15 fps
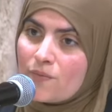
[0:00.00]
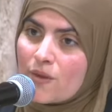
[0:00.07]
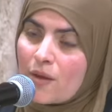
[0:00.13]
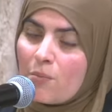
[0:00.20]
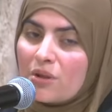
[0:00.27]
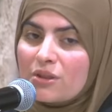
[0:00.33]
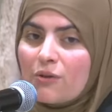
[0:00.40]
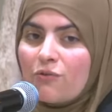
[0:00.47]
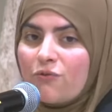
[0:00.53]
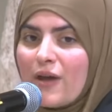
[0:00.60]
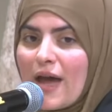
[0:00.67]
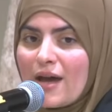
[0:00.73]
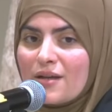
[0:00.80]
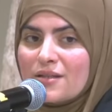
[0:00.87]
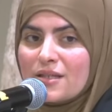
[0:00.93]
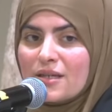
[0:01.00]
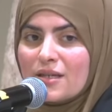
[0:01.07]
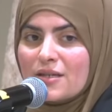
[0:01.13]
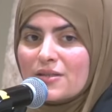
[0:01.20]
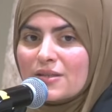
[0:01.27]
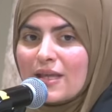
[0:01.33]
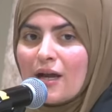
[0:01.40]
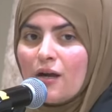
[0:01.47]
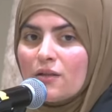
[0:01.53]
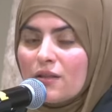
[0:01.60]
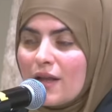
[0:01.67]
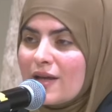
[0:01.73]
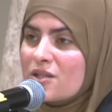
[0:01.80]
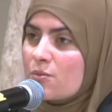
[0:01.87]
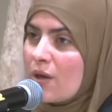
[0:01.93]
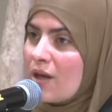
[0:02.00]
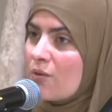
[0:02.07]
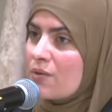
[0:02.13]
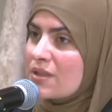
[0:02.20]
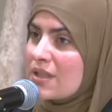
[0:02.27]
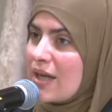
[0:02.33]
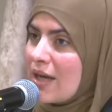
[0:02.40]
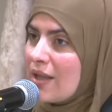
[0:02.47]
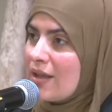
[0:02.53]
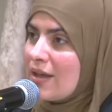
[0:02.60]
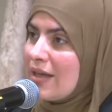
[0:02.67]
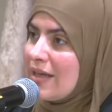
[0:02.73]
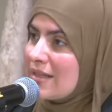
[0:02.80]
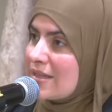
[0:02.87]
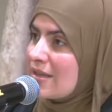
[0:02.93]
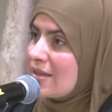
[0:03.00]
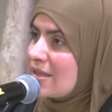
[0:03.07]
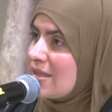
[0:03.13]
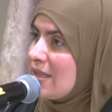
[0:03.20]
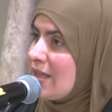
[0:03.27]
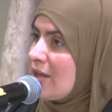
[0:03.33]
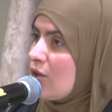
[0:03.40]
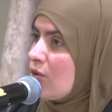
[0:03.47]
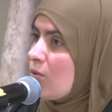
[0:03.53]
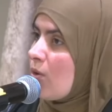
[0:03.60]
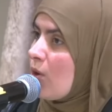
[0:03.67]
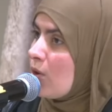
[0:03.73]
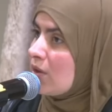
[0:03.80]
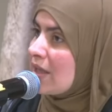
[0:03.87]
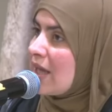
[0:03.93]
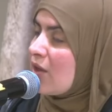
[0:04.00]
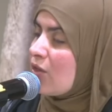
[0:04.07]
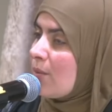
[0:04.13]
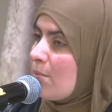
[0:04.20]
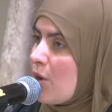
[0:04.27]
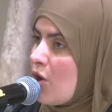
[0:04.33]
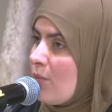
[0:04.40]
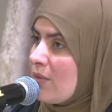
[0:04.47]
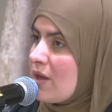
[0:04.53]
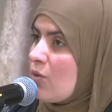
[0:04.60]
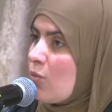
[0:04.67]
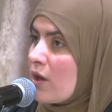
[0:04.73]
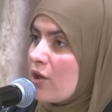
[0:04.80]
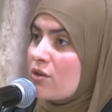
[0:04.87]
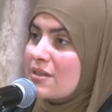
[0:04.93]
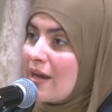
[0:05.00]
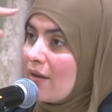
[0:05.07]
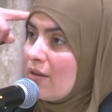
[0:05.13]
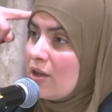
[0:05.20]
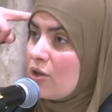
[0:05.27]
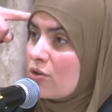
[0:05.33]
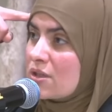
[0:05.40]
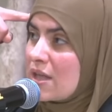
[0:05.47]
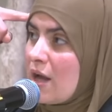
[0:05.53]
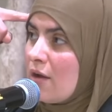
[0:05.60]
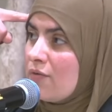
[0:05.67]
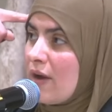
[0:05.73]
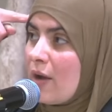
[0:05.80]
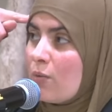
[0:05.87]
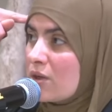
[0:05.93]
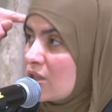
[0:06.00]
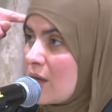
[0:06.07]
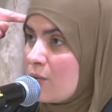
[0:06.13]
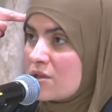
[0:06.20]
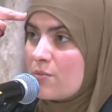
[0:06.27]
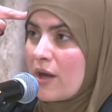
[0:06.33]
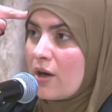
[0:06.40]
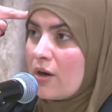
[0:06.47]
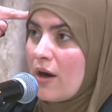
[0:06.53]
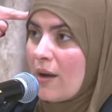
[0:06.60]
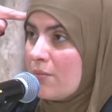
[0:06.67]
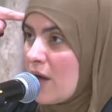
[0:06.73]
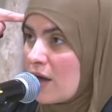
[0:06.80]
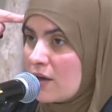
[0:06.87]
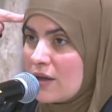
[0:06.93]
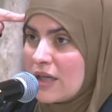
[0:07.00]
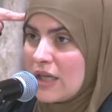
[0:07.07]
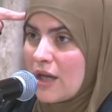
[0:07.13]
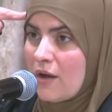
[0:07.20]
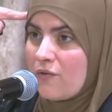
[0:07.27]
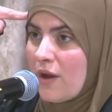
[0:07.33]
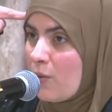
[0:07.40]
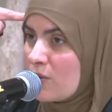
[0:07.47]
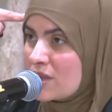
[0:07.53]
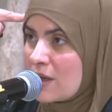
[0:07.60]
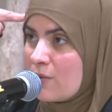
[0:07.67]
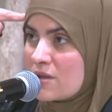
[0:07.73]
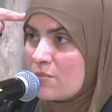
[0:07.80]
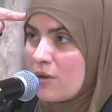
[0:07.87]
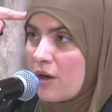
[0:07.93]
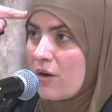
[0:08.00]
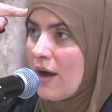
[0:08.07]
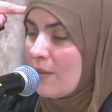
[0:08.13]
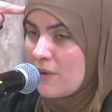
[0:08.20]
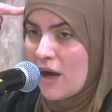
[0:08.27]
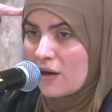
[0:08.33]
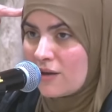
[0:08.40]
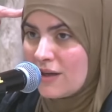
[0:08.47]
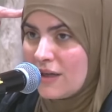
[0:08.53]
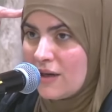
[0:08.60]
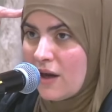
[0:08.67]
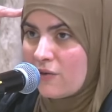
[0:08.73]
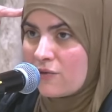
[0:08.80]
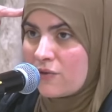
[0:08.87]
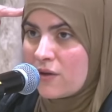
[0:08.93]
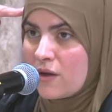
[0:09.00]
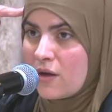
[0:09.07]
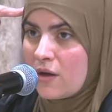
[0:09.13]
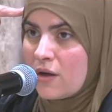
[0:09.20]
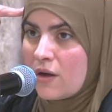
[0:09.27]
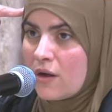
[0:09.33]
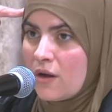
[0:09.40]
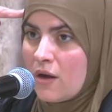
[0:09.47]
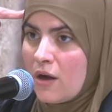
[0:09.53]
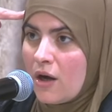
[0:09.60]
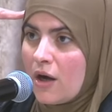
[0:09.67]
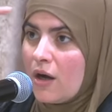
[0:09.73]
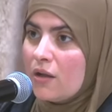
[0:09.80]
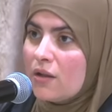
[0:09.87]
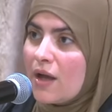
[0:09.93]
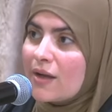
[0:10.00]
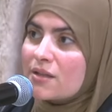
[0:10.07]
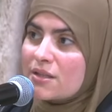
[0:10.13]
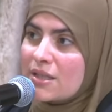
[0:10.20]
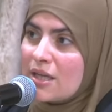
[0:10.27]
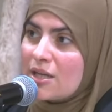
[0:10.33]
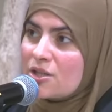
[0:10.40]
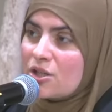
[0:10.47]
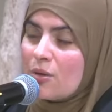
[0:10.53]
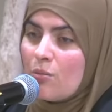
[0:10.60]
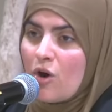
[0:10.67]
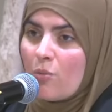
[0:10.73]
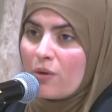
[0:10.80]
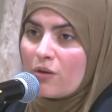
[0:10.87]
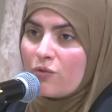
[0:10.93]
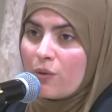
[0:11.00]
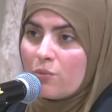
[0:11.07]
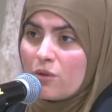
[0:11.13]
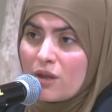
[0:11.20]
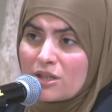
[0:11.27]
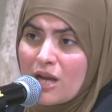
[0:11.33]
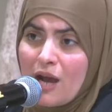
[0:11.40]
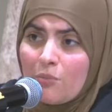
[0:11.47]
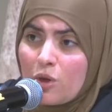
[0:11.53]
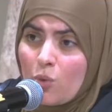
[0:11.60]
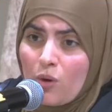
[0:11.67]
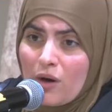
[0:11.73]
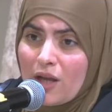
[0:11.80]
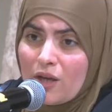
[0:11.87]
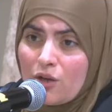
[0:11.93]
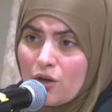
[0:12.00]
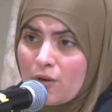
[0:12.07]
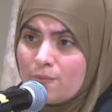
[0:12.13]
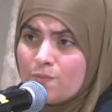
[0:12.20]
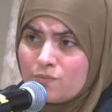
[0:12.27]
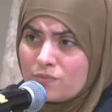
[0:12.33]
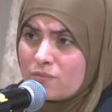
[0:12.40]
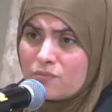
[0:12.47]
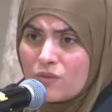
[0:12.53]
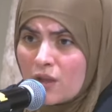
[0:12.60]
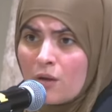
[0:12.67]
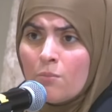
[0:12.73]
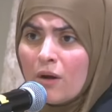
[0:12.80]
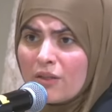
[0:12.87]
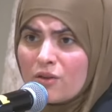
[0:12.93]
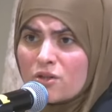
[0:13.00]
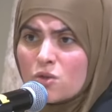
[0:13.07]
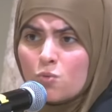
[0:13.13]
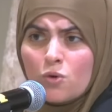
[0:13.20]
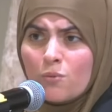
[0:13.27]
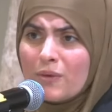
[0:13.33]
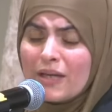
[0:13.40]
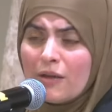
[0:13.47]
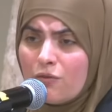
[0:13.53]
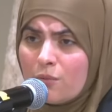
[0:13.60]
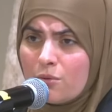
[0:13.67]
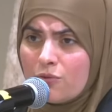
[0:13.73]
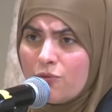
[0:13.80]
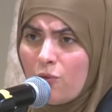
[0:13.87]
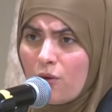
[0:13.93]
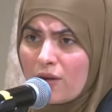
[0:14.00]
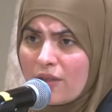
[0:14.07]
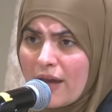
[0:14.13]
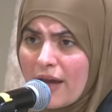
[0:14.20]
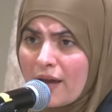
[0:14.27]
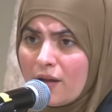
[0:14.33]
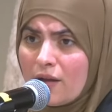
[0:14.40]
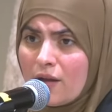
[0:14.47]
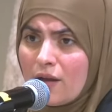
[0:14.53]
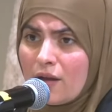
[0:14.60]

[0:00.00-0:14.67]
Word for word: But the fact is that Allah subhanahu wa ta'ala isn't seeing you only in the moment where you're telling yourself, I wish I was better, I'm not good enough. I wish I was better, I'm not good enough. Allah sees the moment from the time you were in your mother's womb, and even before that.